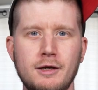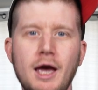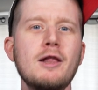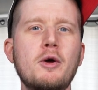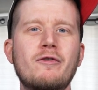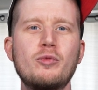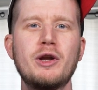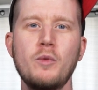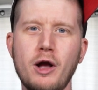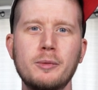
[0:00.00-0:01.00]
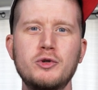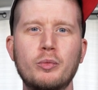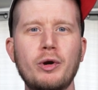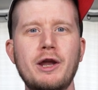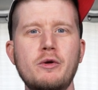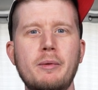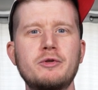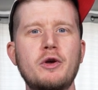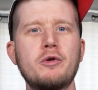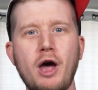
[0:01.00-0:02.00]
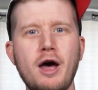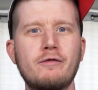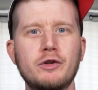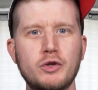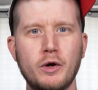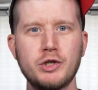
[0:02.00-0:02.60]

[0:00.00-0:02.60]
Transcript: Hello everybody, welcome to a brand new episode of The Toy